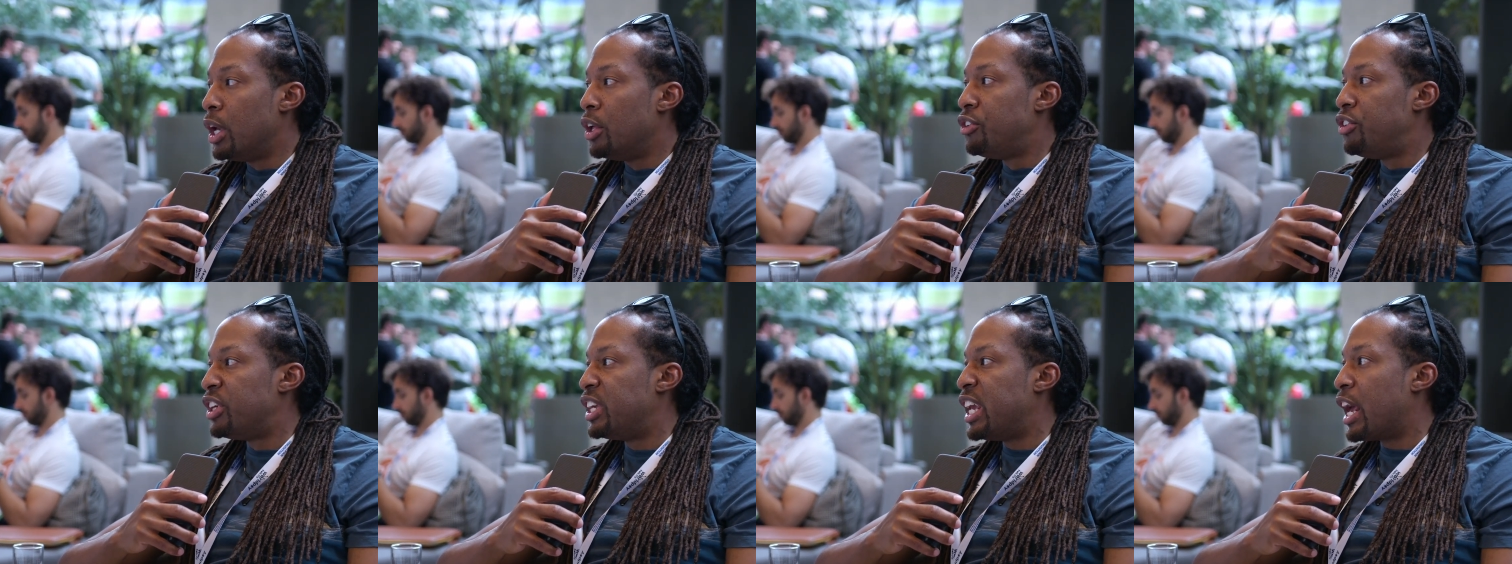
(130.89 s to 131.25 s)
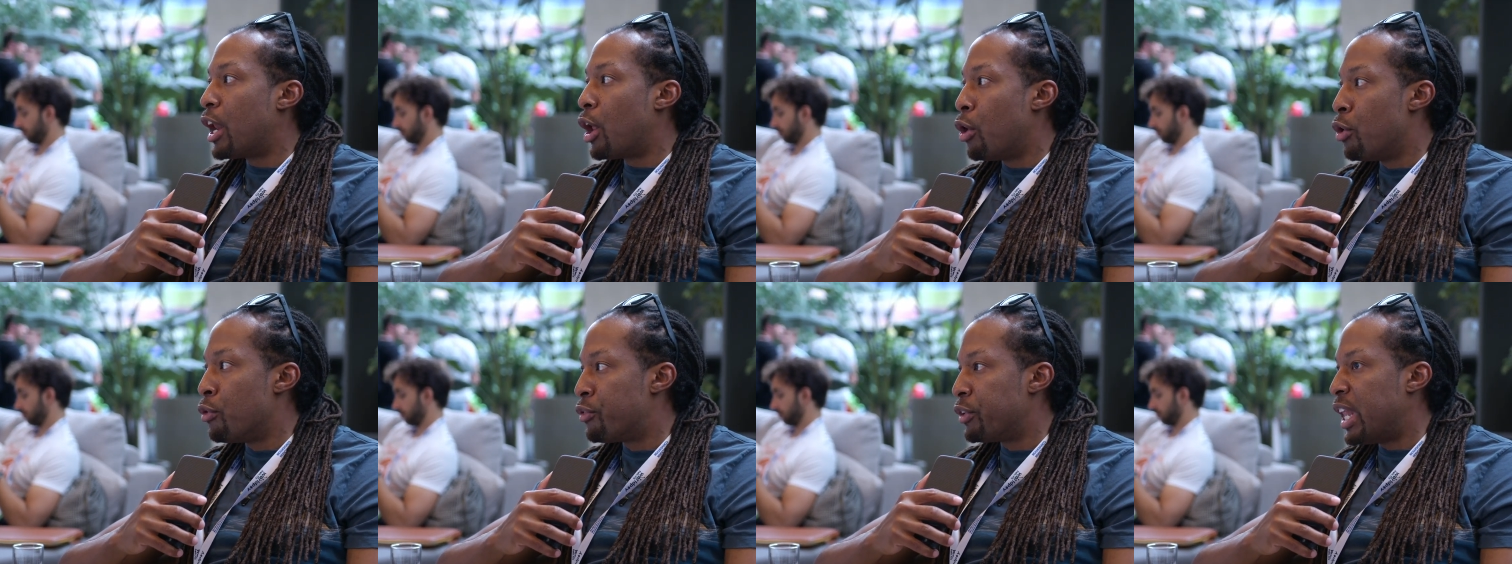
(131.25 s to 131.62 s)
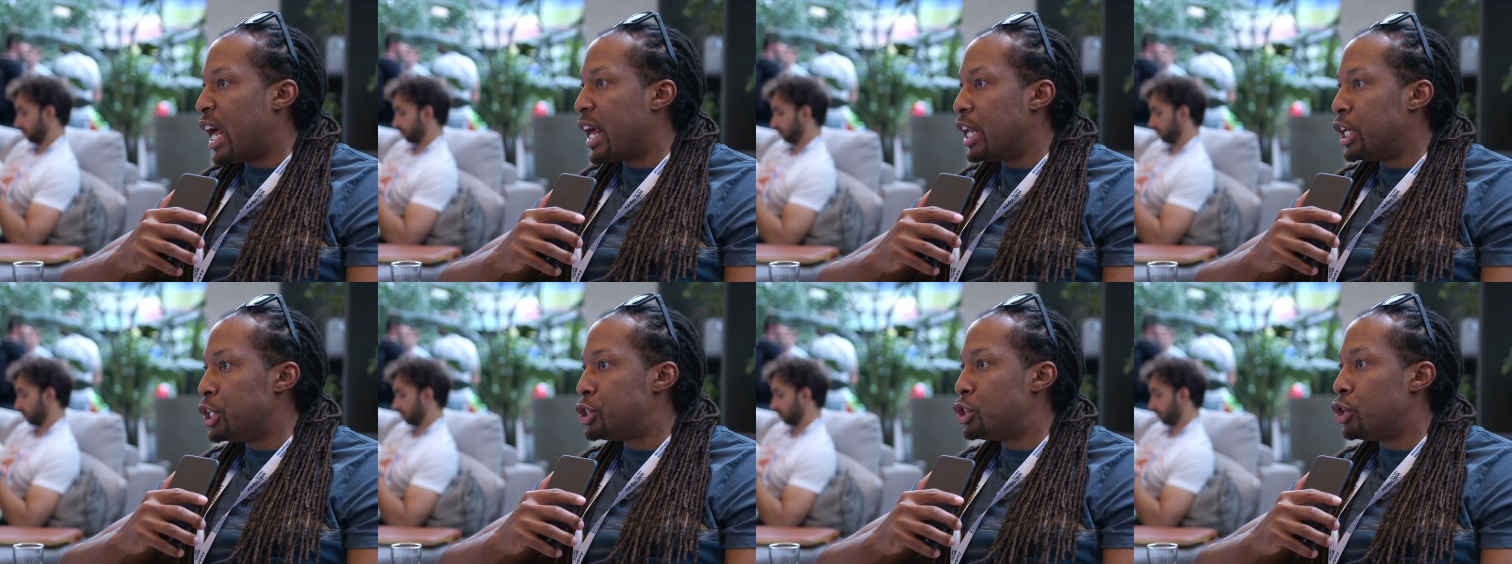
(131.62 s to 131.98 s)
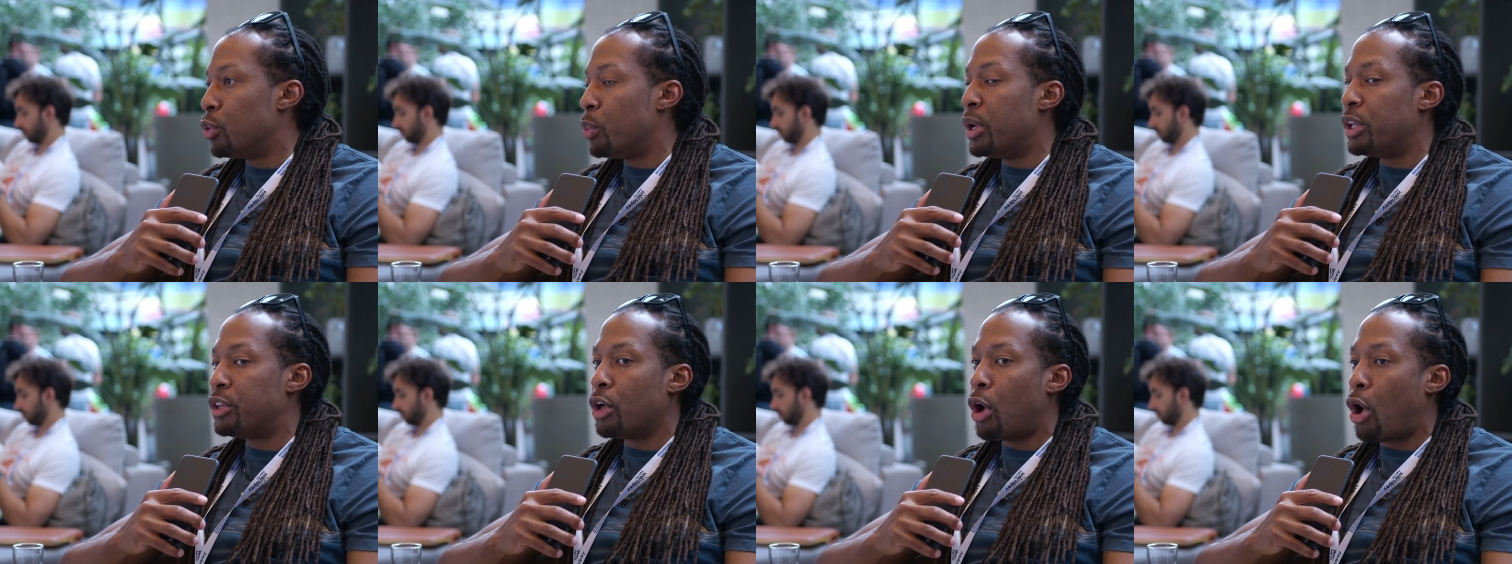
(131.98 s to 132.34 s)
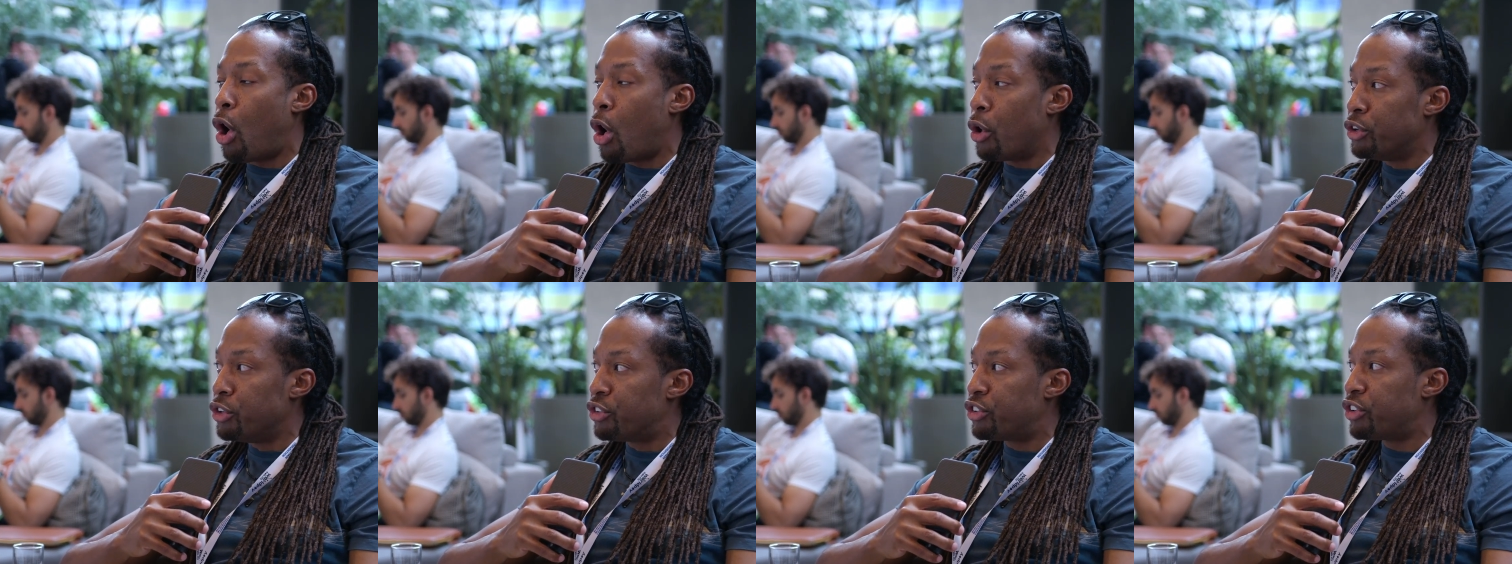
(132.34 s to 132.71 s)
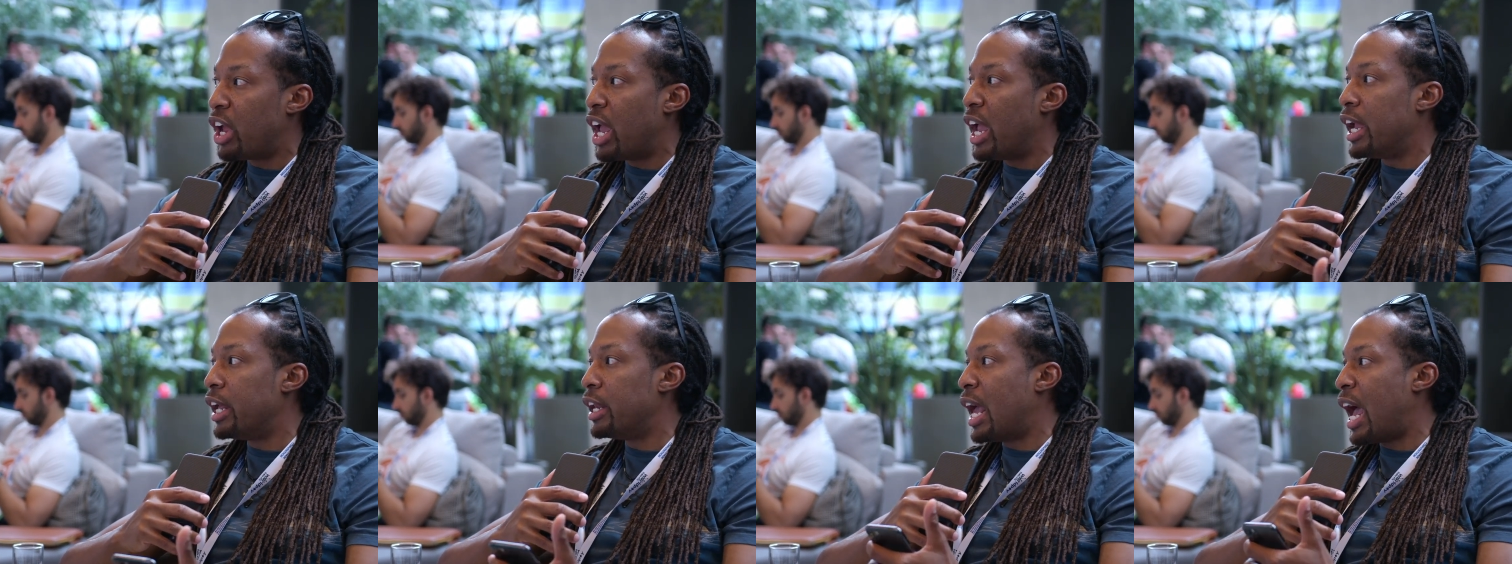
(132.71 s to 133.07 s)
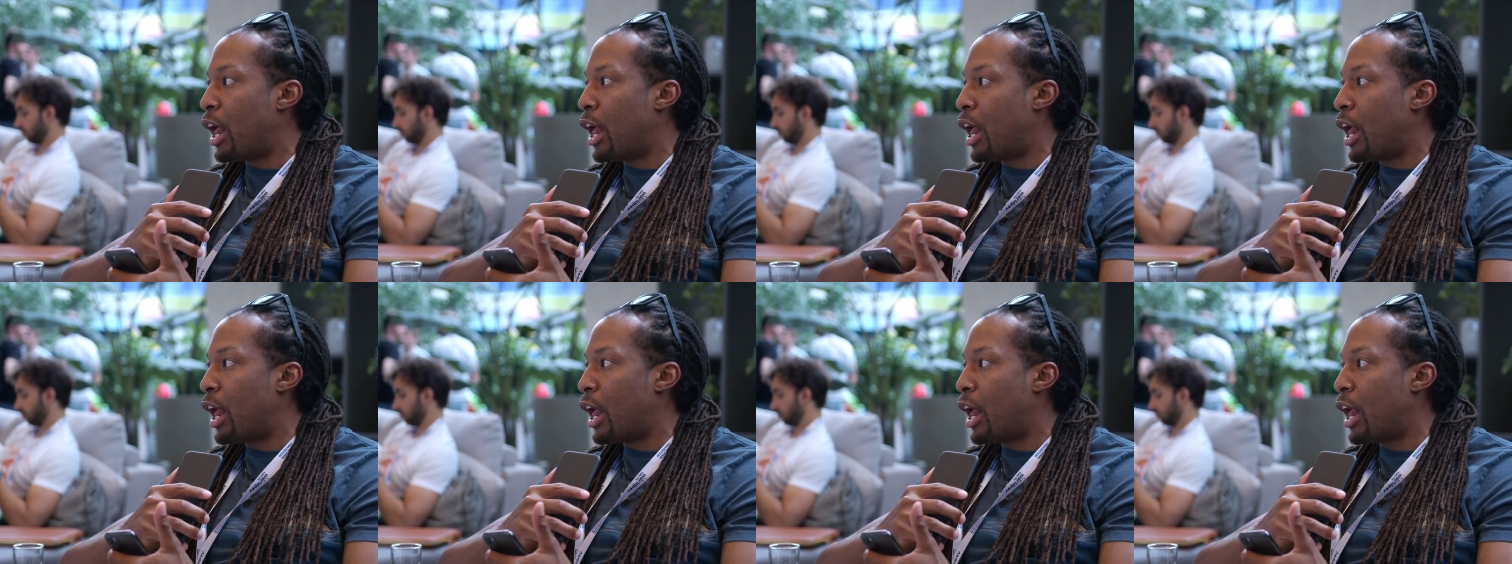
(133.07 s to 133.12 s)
to get over that issue with on-chain